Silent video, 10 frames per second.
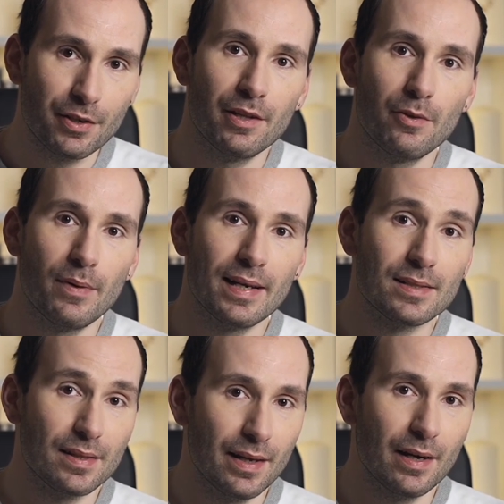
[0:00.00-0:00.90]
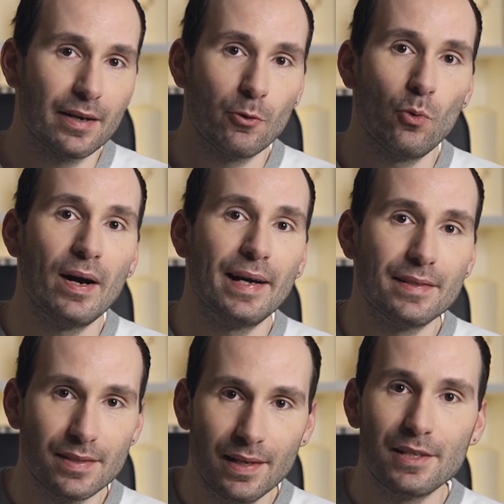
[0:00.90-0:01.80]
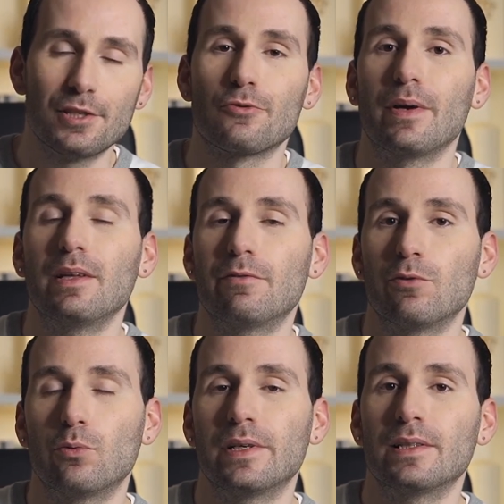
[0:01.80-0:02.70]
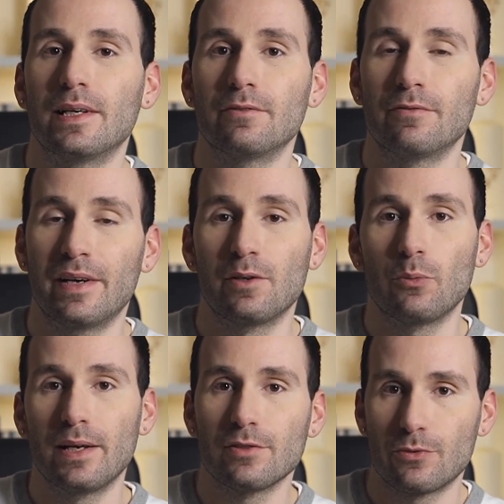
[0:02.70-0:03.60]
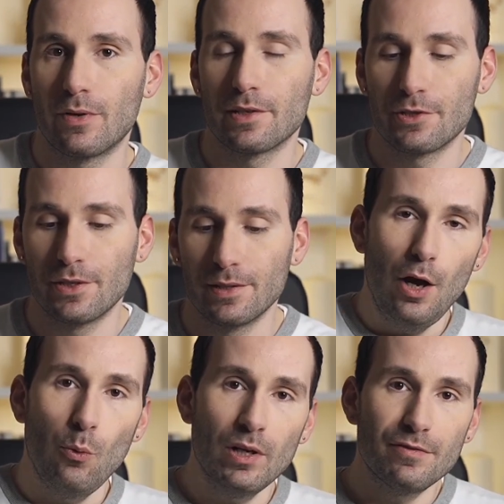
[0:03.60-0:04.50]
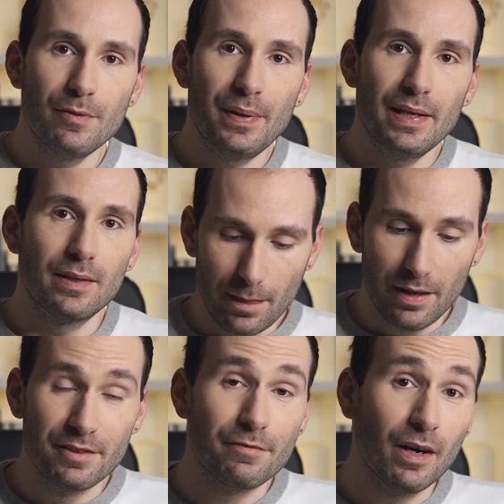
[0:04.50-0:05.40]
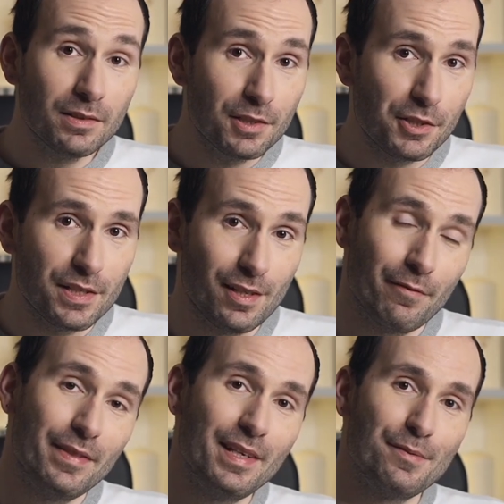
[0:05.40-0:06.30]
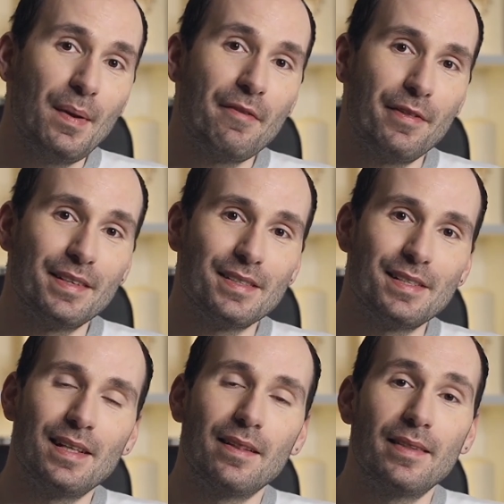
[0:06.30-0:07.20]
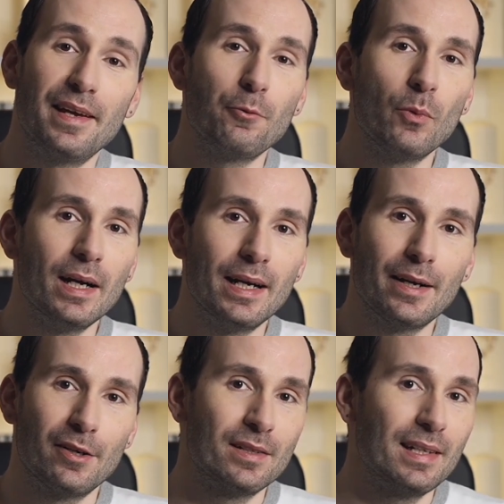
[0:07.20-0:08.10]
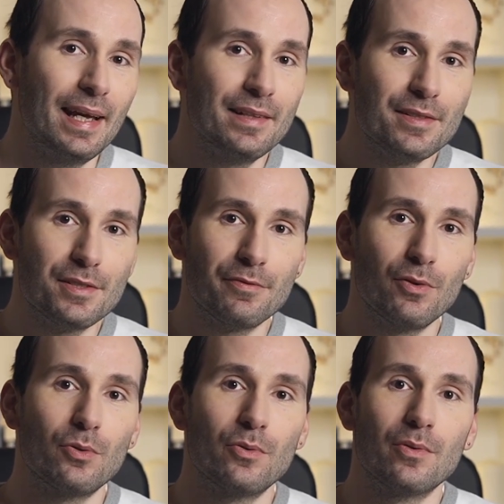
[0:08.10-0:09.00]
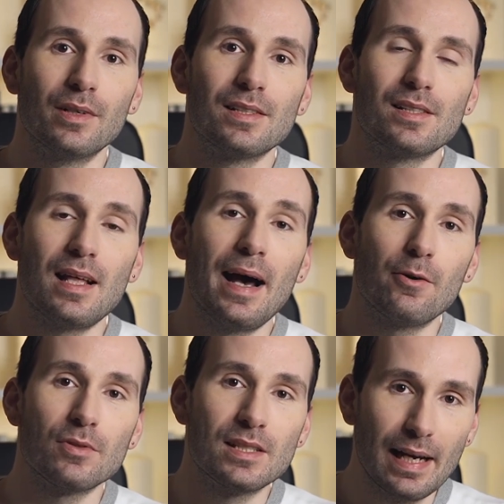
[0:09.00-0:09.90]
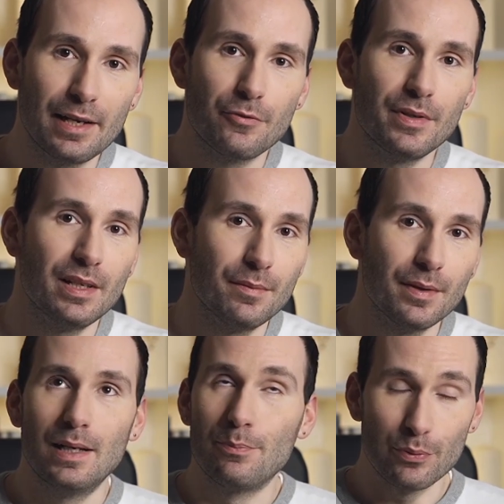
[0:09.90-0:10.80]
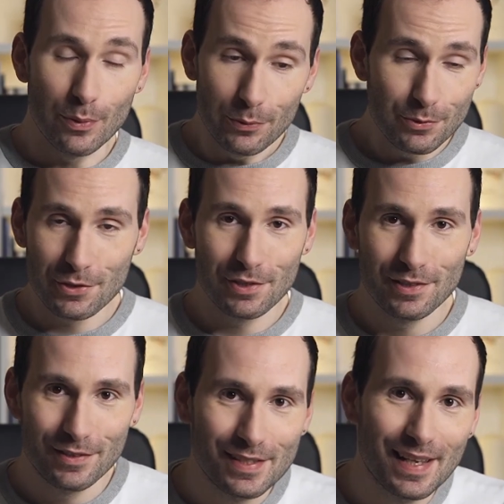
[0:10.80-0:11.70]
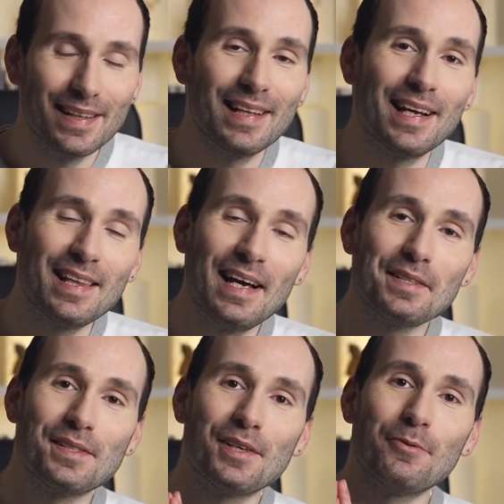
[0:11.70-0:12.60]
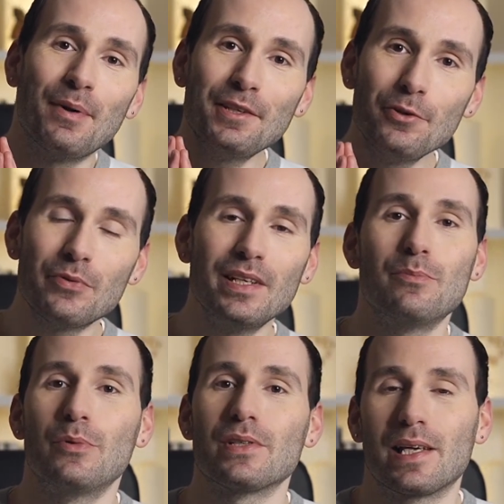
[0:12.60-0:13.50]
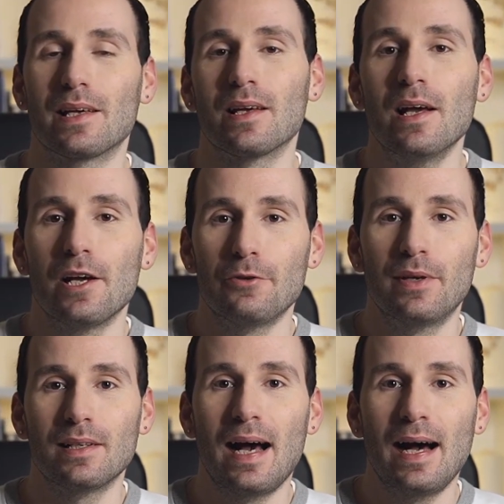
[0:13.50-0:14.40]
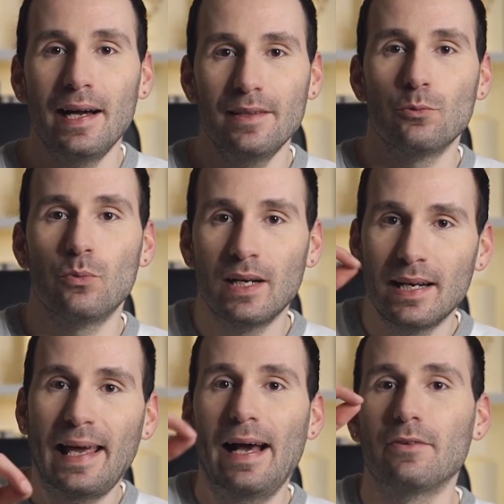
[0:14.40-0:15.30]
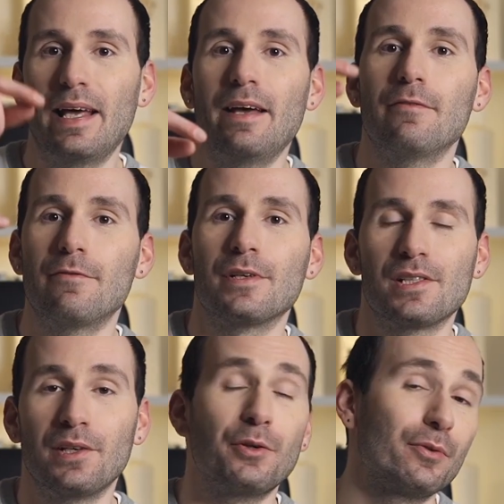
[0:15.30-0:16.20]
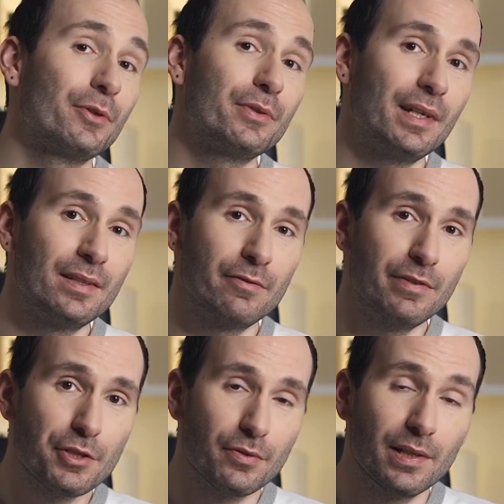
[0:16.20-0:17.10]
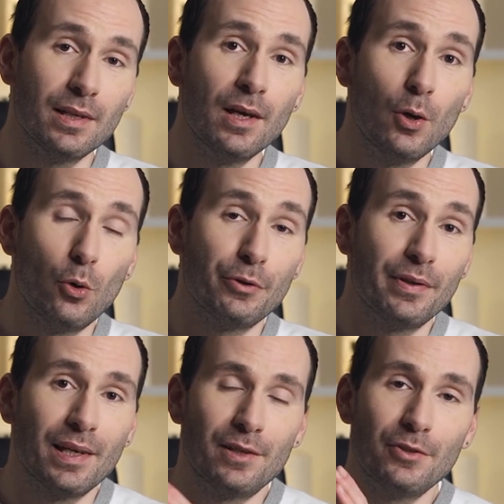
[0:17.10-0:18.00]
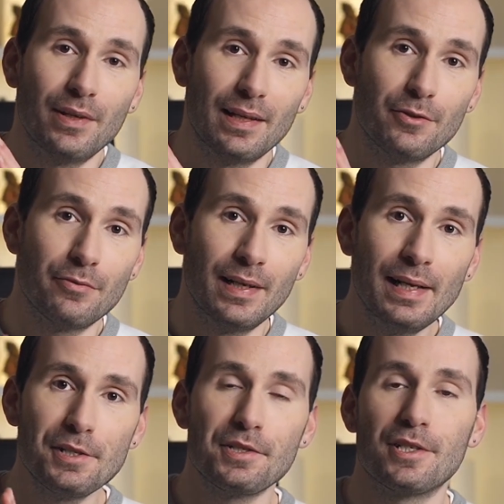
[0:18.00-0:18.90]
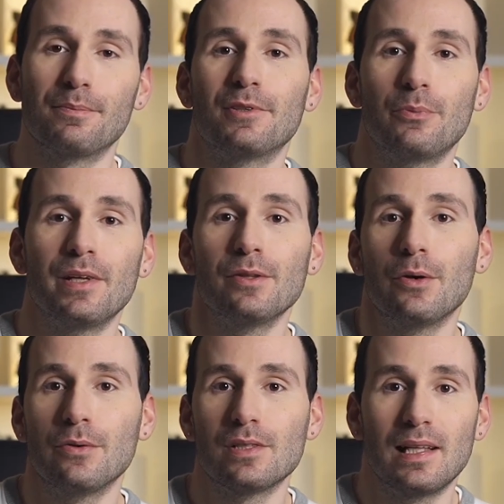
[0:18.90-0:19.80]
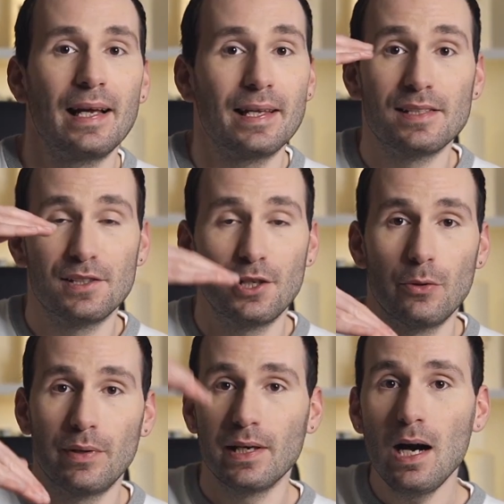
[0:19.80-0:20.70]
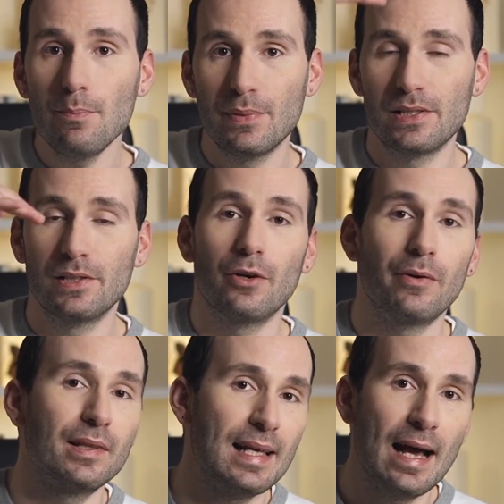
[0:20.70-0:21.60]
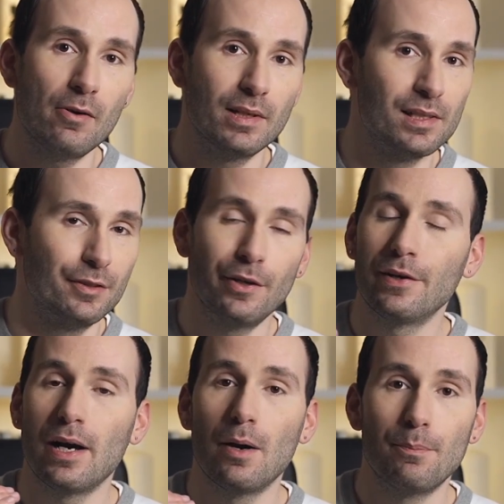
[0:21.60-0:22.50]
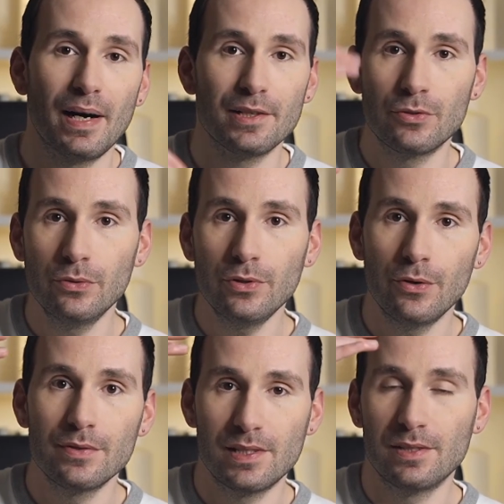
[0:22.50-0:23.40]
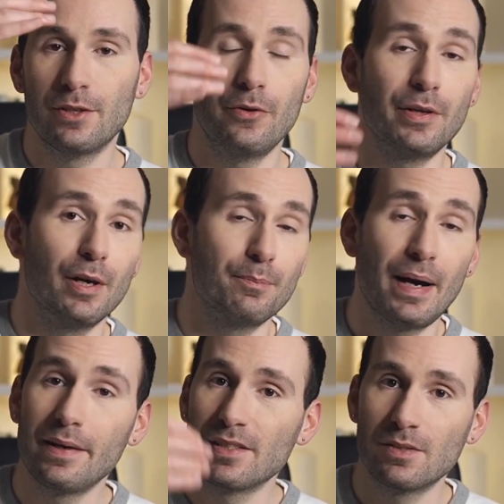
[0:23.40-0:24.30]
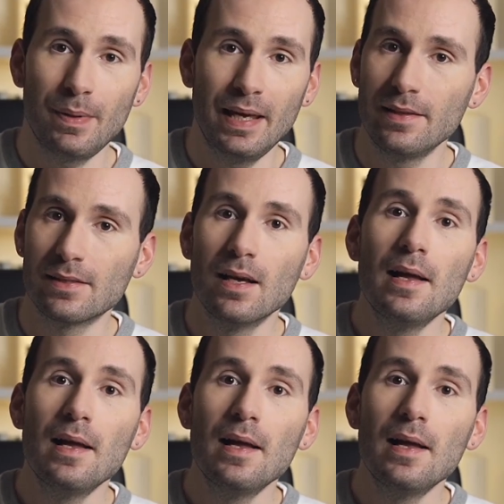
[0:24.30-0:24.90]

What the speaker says: Otherwise, they are quite straightforward and very well structured. One of the big advantages of these methods is that they work on an interval style sight reading approach, to say it like that. So when you read music, you can either work out every single note individually, or you can look at the relationship between notes, like is it going up, is it going down, is it going up by 2 notes, is it going up by a space?